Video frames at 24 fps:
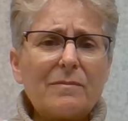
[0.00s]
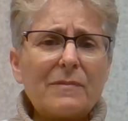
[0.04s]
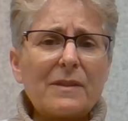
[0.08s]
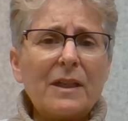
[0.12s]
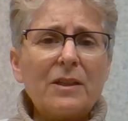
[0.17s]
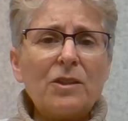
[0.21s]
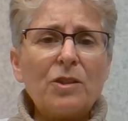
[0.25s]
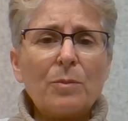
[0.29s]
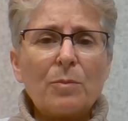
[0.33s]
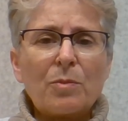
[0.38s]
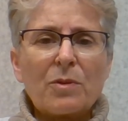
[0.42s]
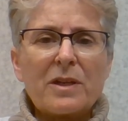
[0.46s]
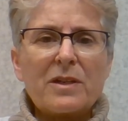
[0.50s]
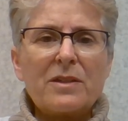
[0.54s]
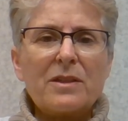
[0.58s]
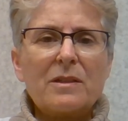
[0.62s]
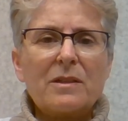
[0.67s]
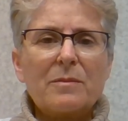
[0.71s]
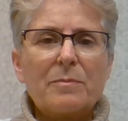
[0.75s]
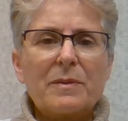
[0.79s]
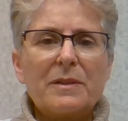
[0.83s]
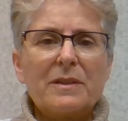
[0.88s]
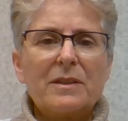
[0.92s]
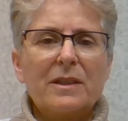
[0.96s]
And you breathe in
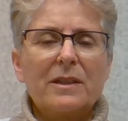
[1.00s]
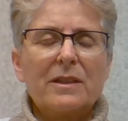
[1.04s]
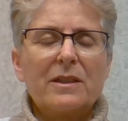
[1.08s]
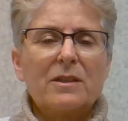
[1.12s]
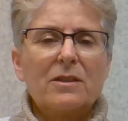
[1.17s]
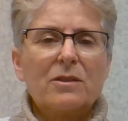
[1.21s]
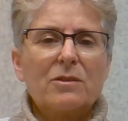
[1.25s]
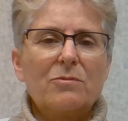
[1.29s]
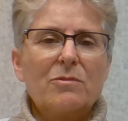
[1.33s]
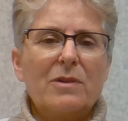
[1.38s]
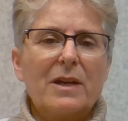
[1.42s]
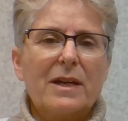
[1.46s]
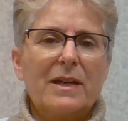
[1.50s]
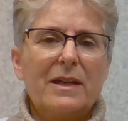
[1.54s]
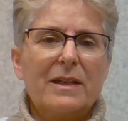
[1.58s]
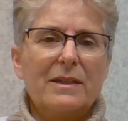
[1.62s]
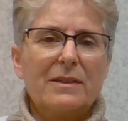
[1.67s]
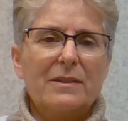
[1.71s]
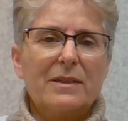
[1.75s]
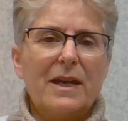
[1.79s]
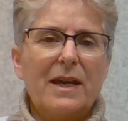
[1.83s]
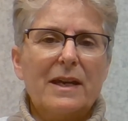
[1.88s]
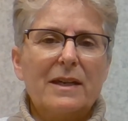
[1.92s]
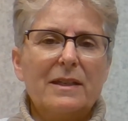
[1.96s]
a particular way,
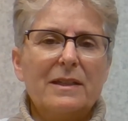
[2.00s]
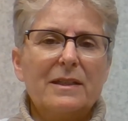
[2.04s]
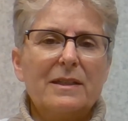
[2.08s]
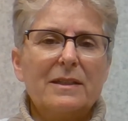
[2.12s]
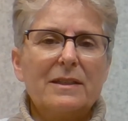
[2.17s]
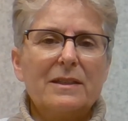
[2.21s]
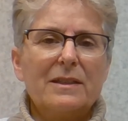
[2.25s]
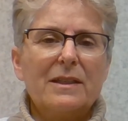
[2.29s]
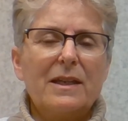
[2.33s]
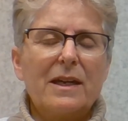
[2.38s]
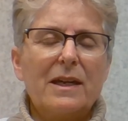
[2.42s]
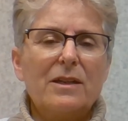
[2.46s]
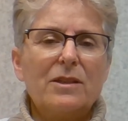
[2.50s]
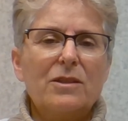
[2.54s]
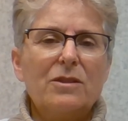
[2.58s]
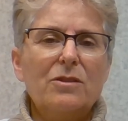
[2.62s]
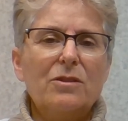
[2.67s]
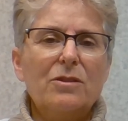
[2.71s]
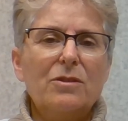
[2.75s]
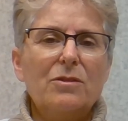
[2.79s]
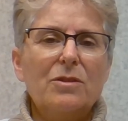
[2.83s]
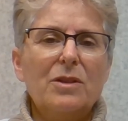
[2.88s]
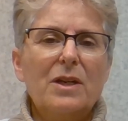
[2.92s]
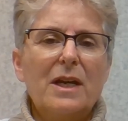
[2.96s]
and that is that
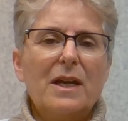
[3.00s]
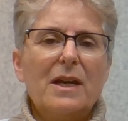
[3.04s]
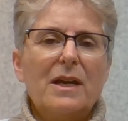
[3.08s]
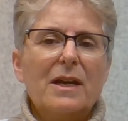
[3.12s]
you